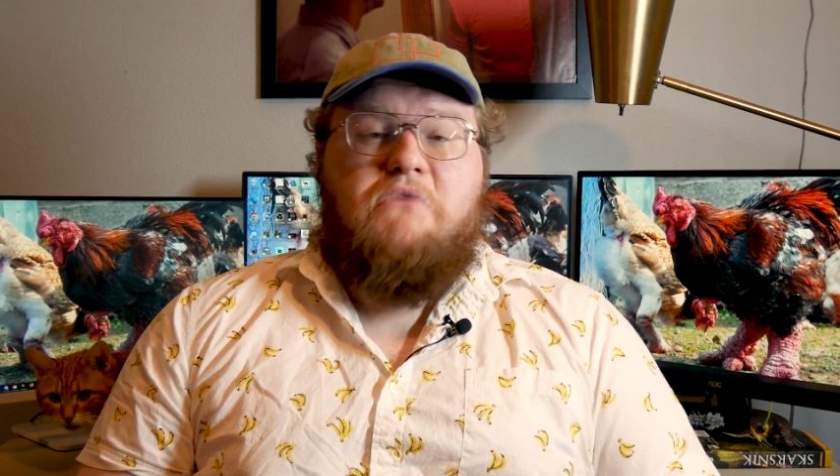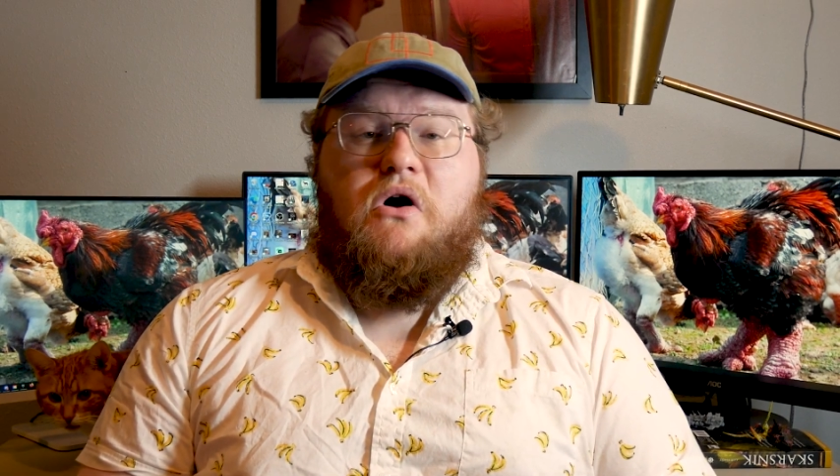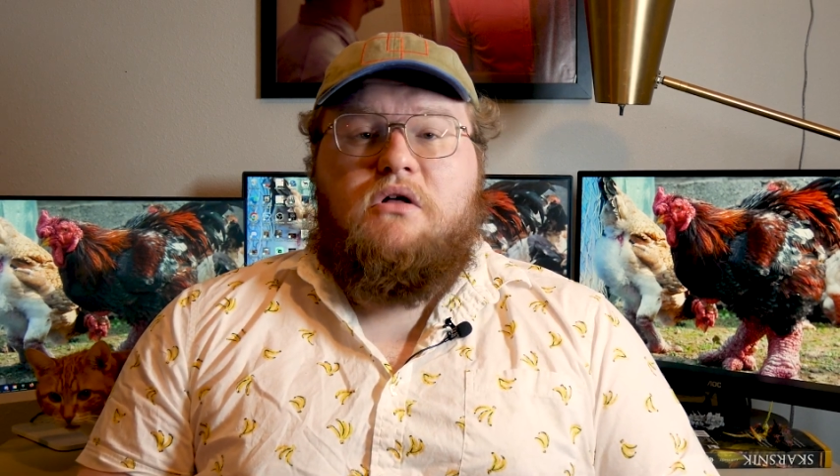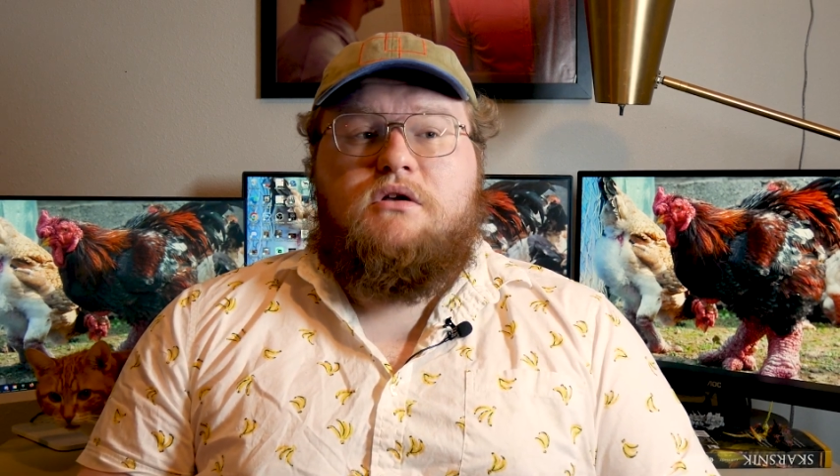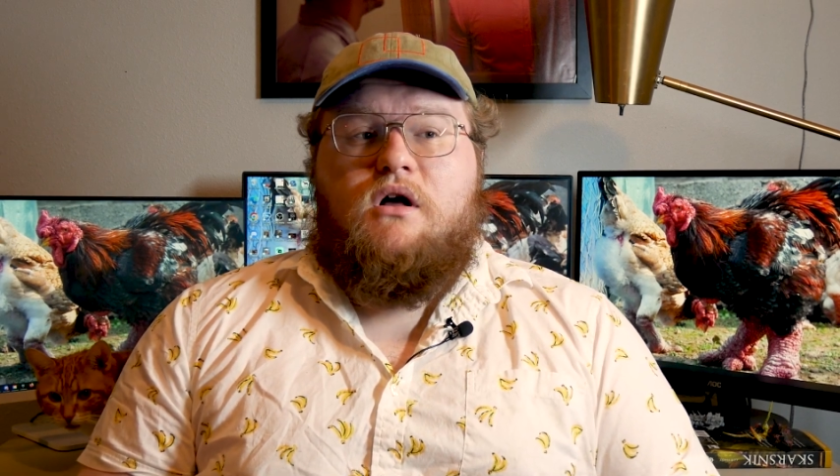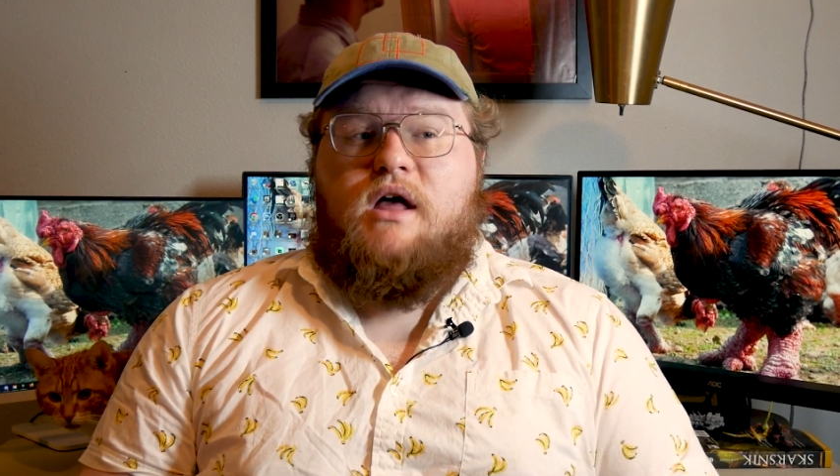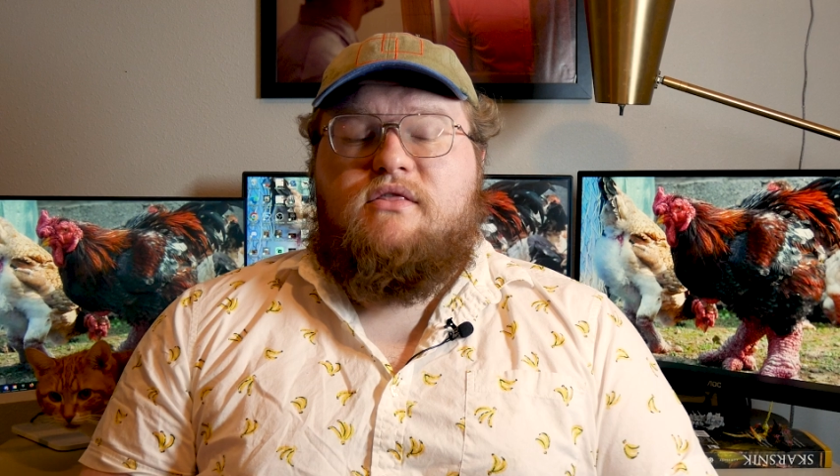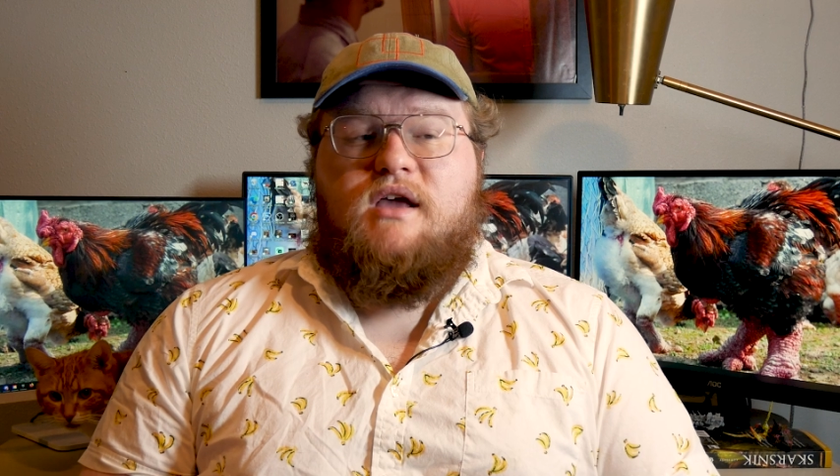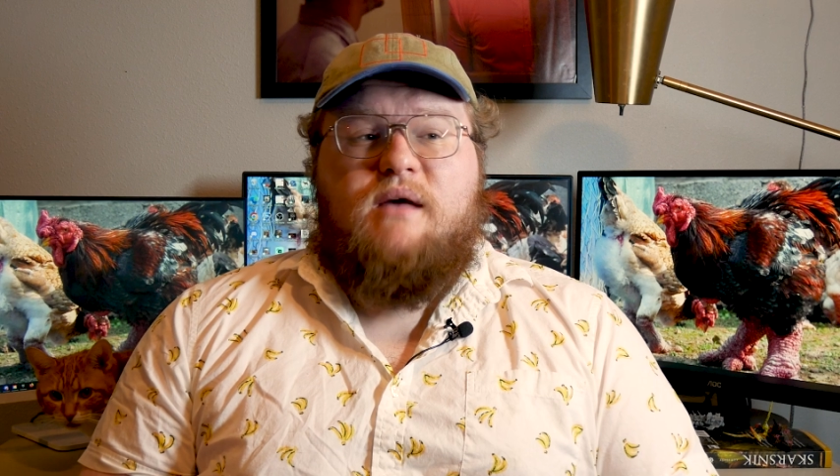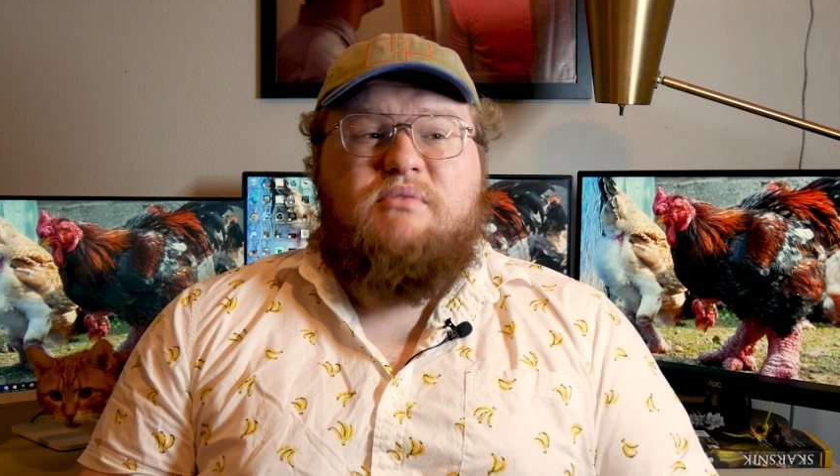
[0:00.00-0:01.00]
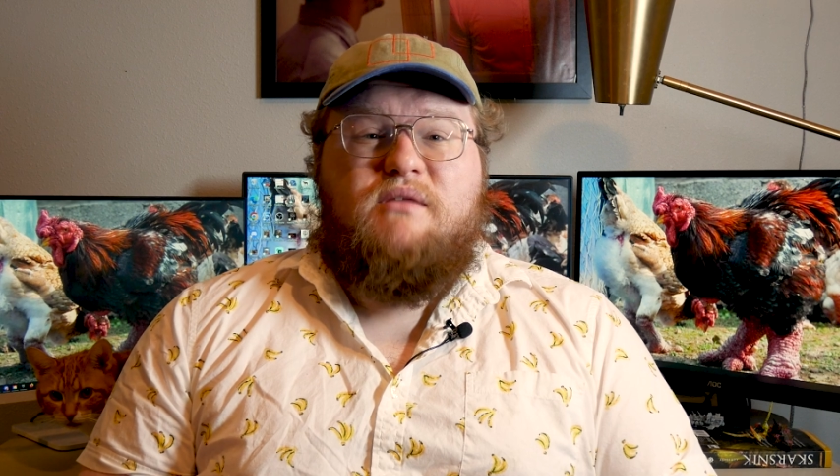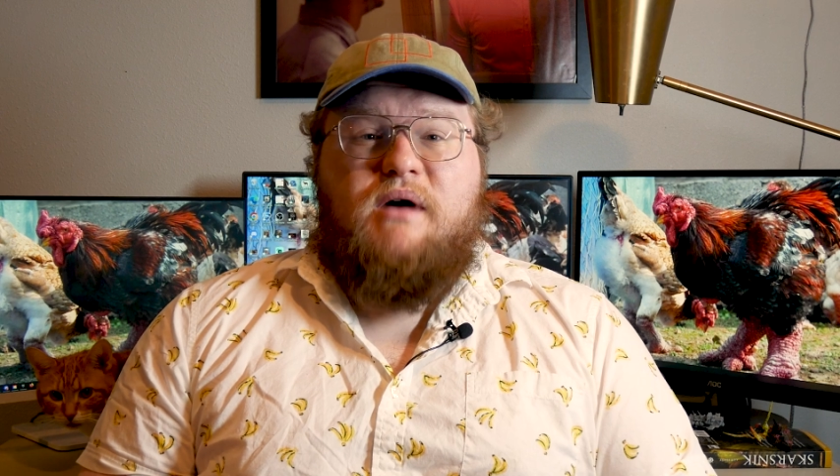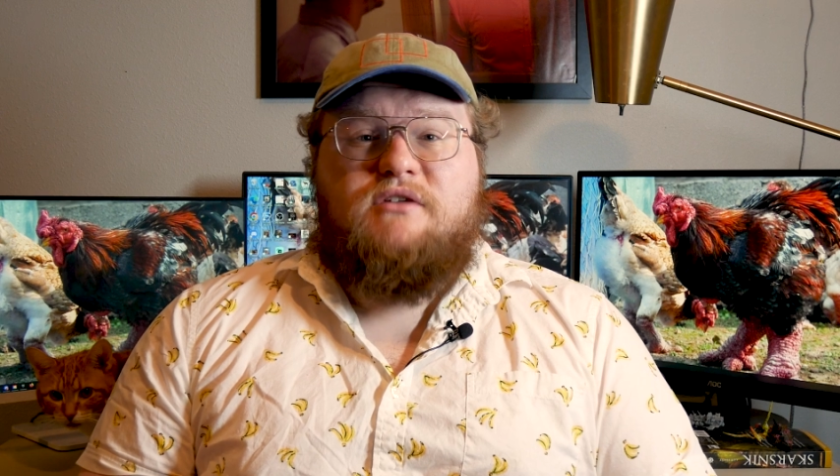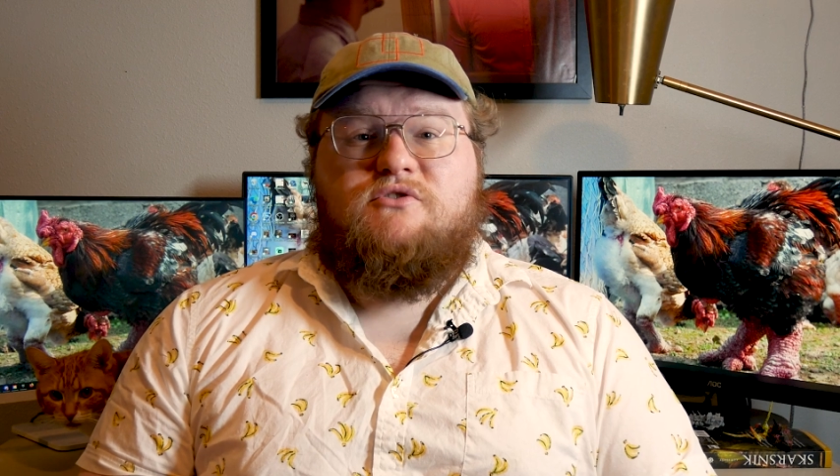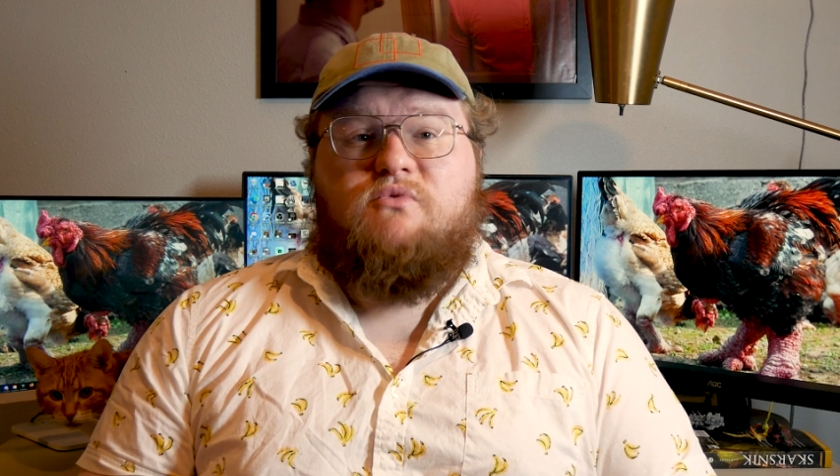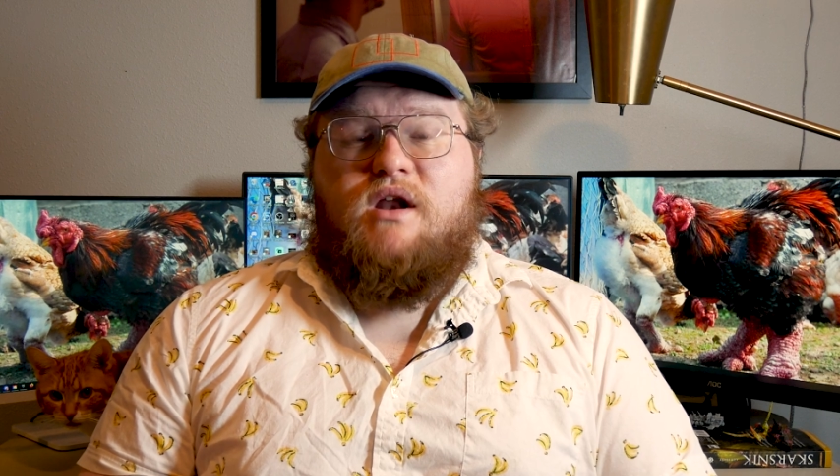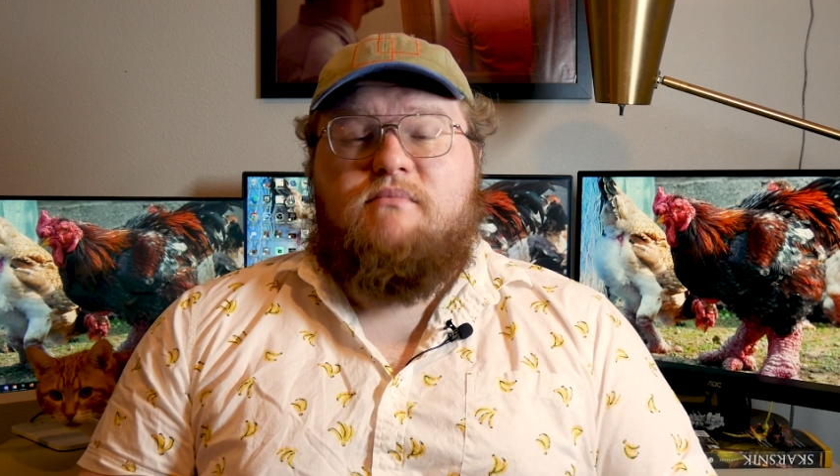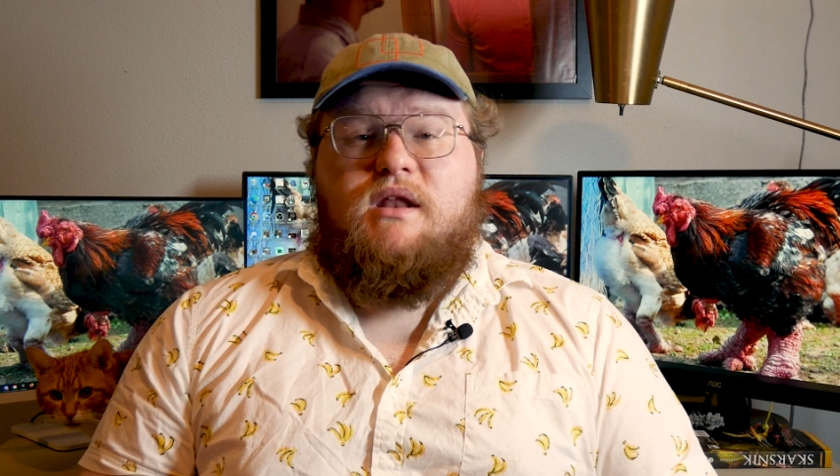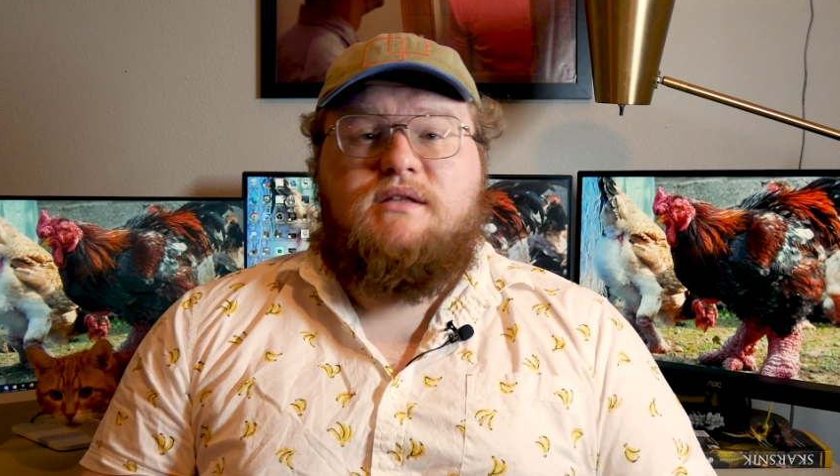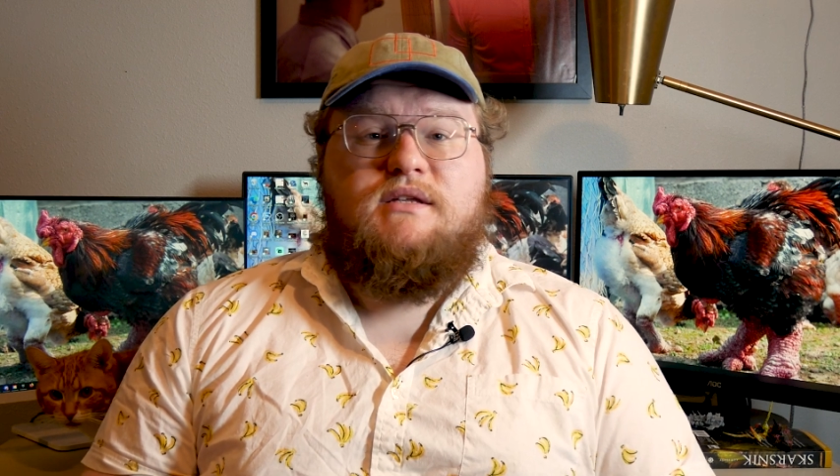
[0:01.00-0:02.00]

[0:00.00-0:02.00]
All in all, I think I put about 20 minutes